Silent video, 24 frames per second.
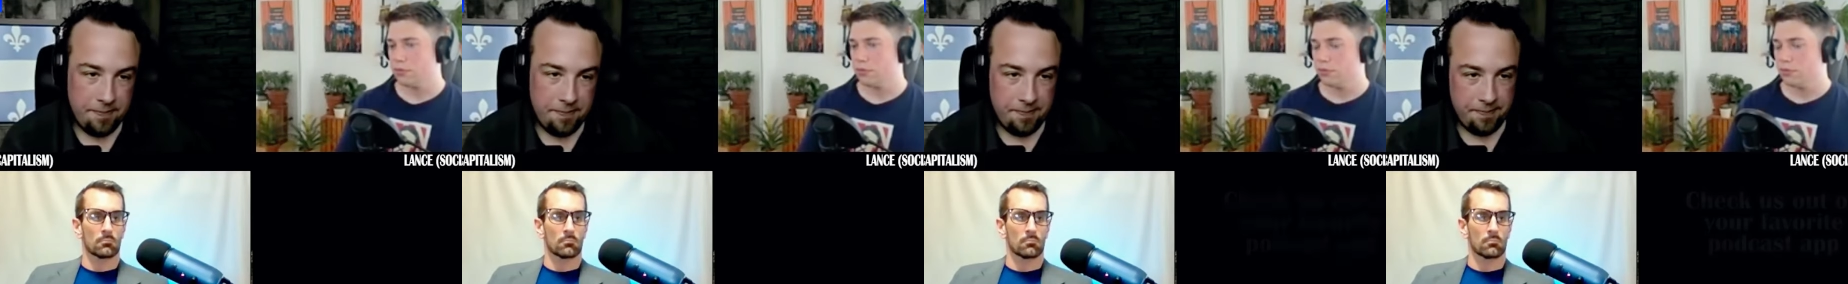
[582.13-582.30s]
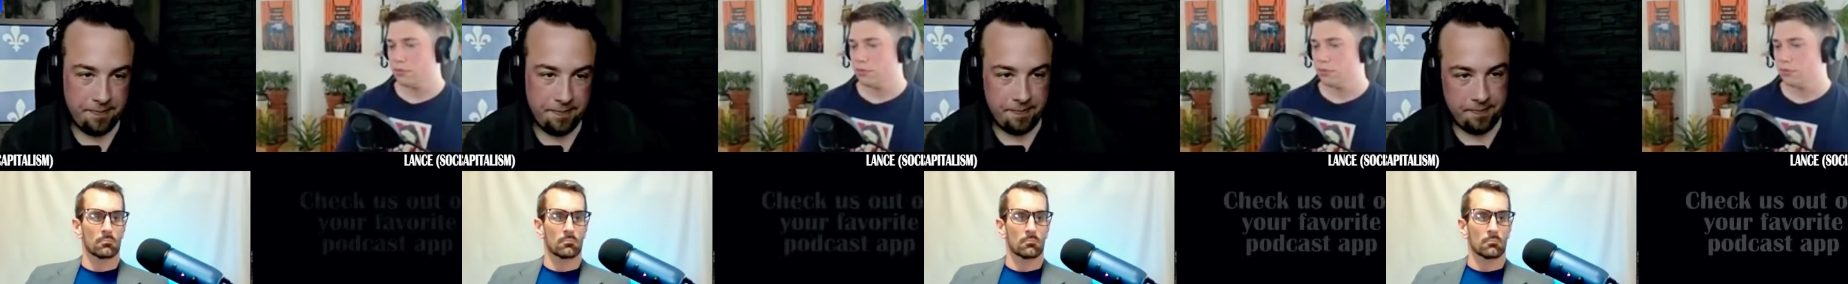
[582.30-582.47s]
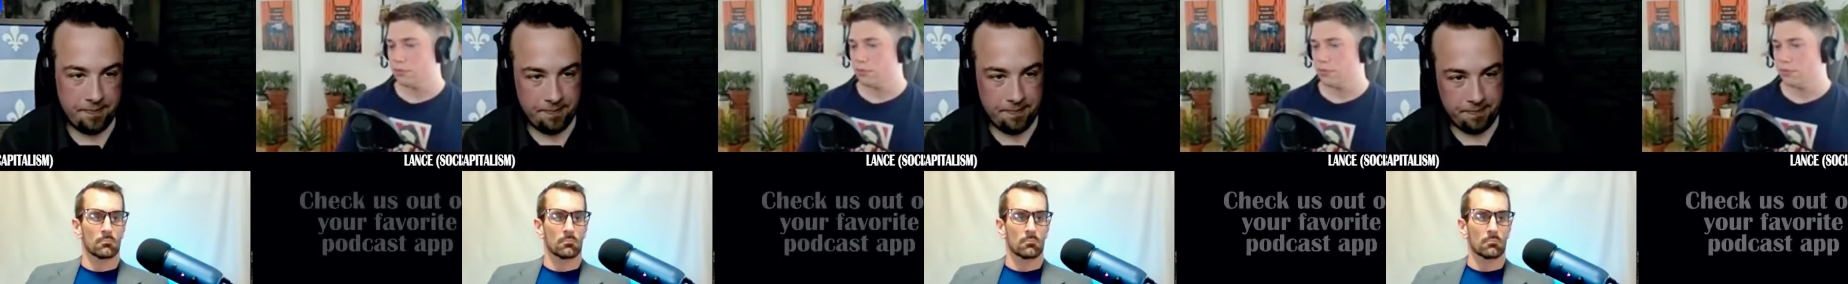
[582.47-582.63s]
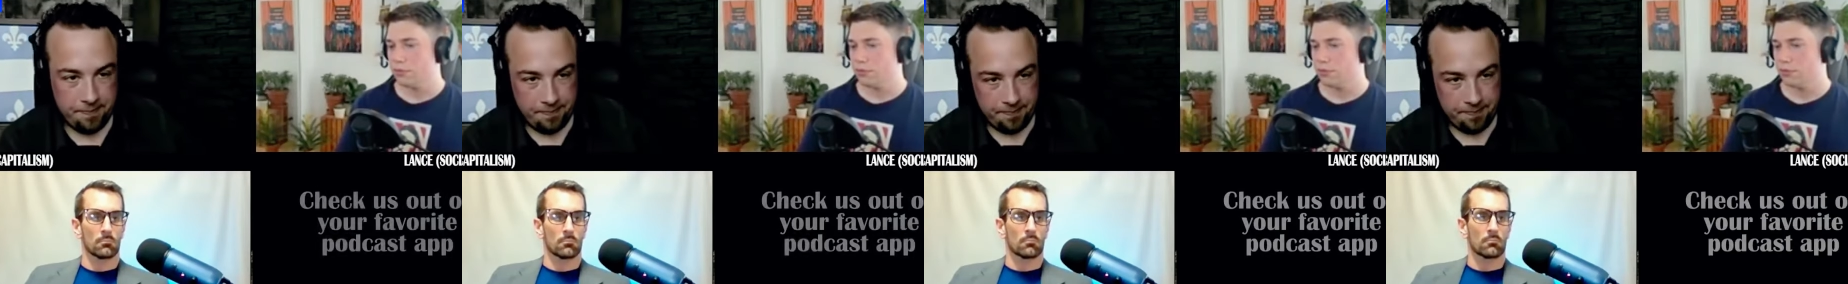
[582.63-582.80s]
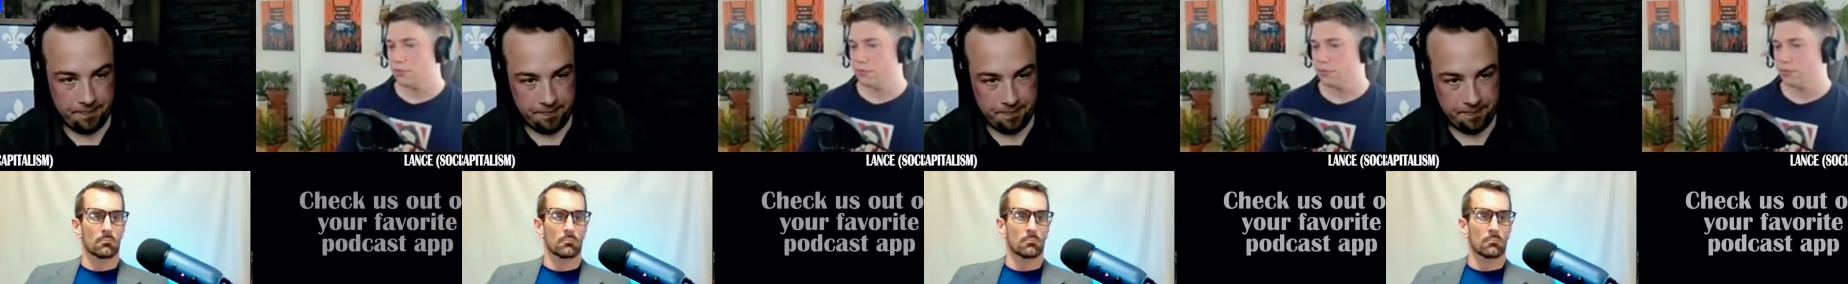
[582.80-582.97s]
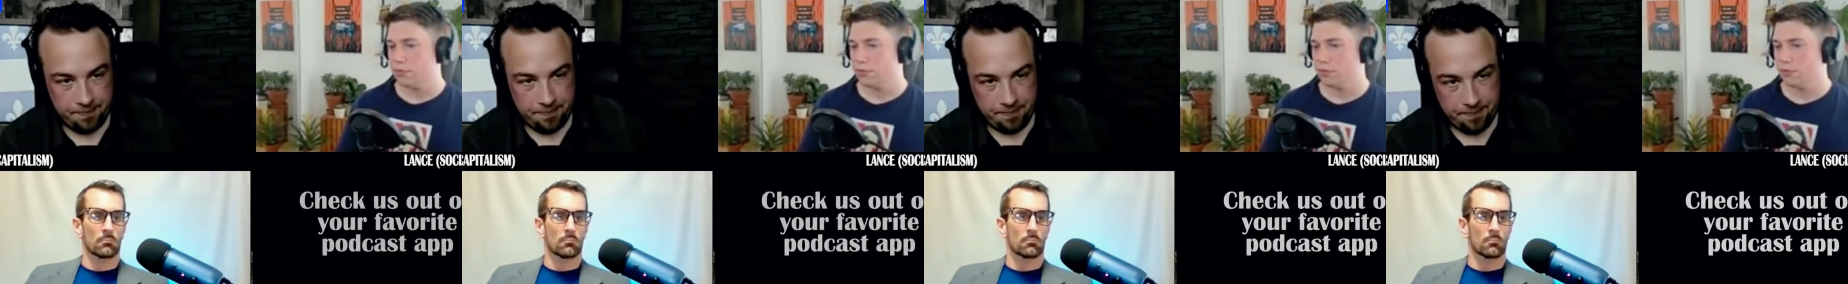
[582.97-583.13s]

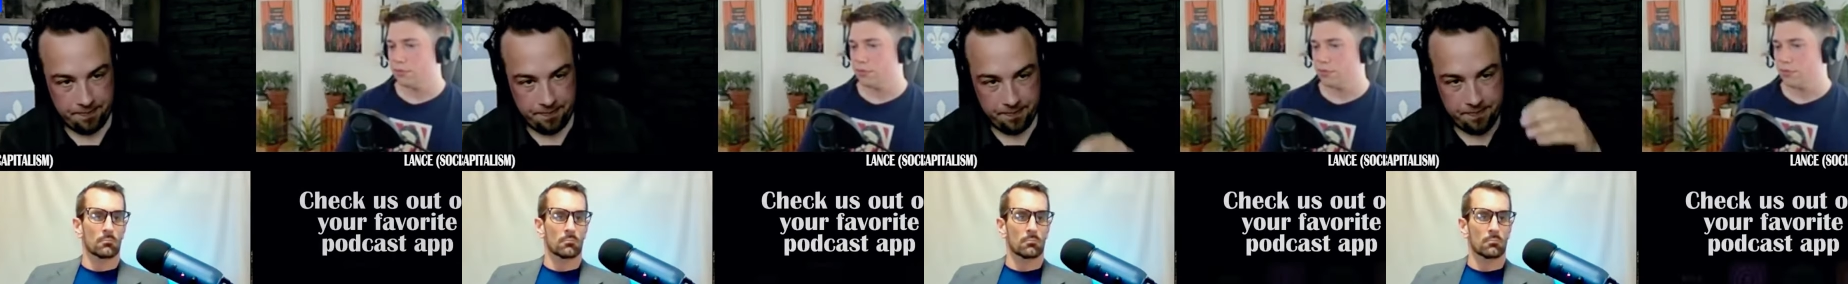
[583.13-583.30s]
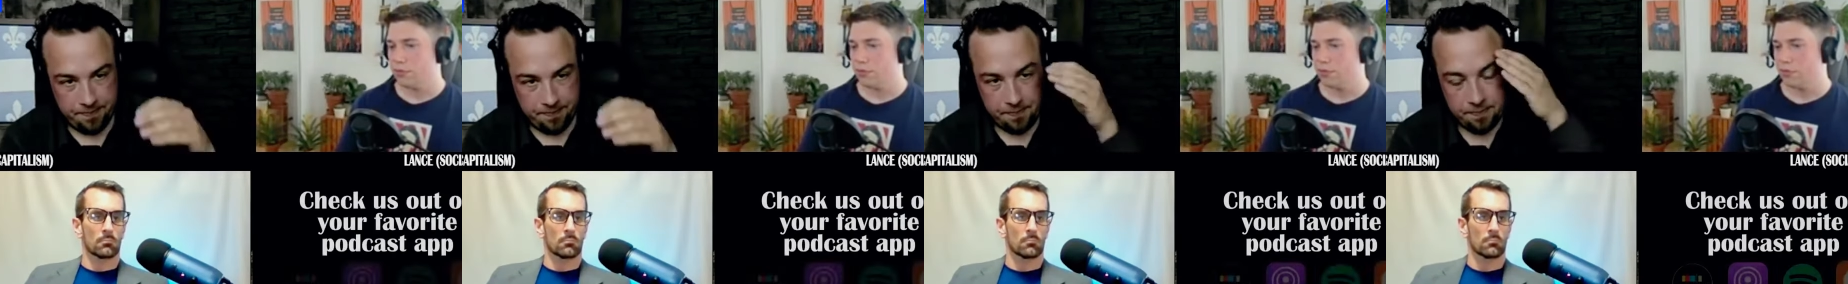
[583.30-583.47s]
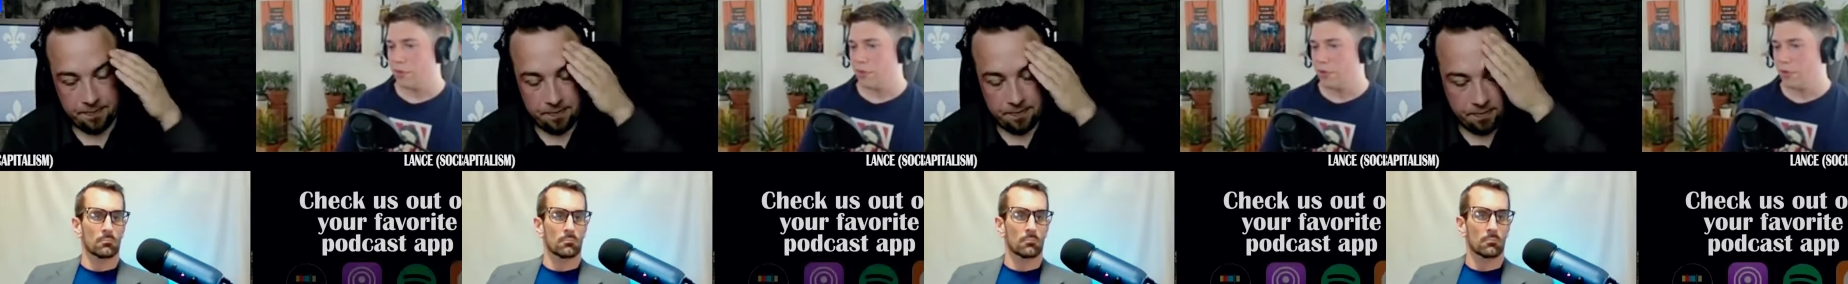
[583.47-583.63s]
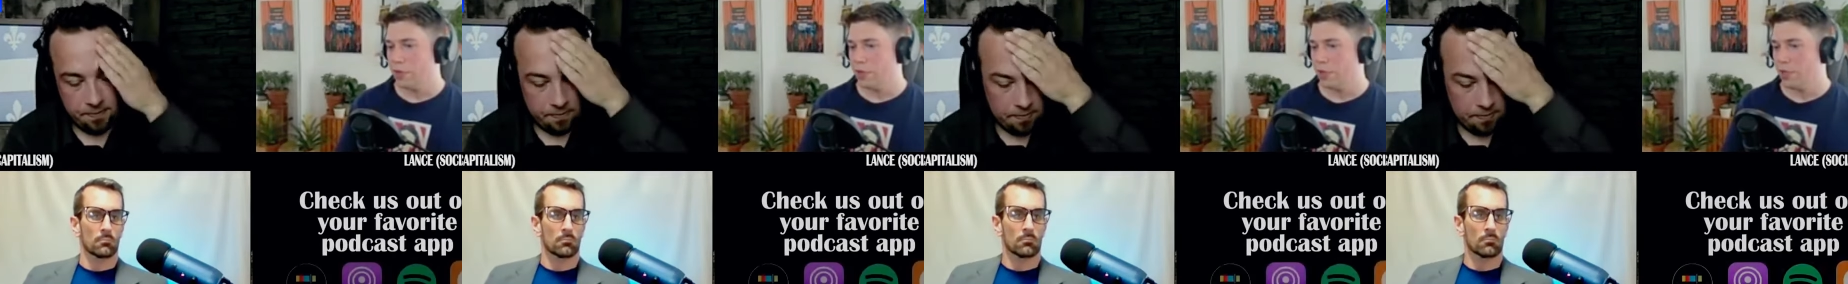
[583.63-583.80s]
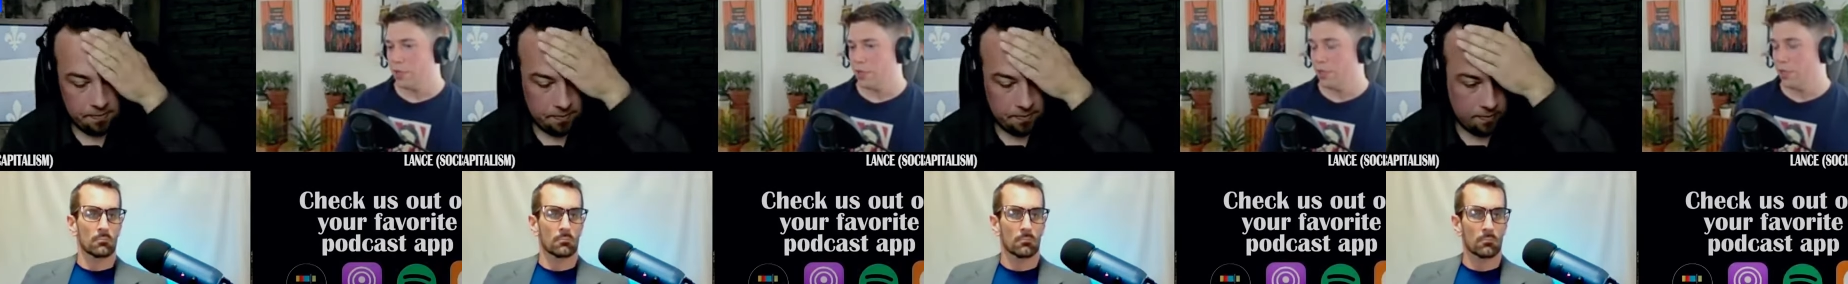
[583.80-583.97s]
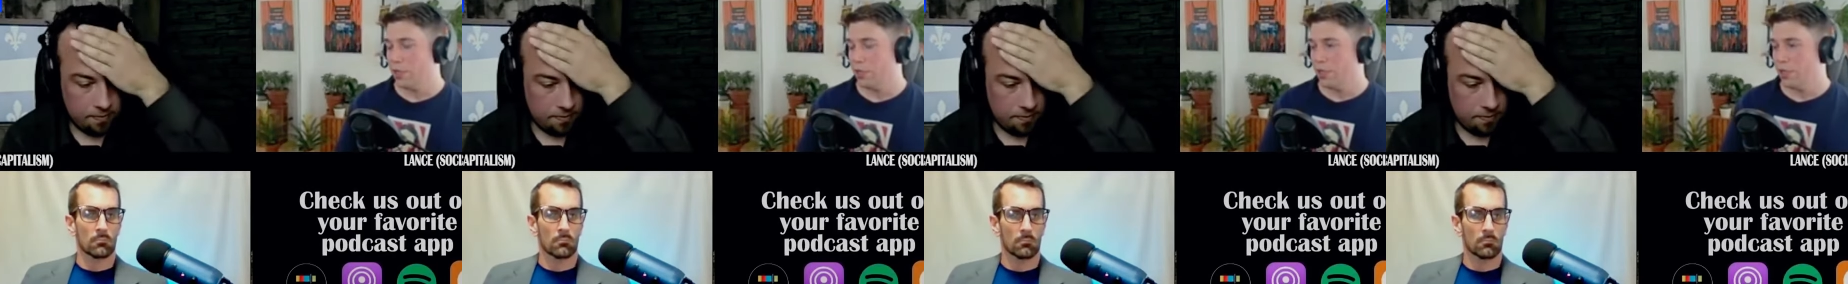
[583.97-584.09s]
(silence)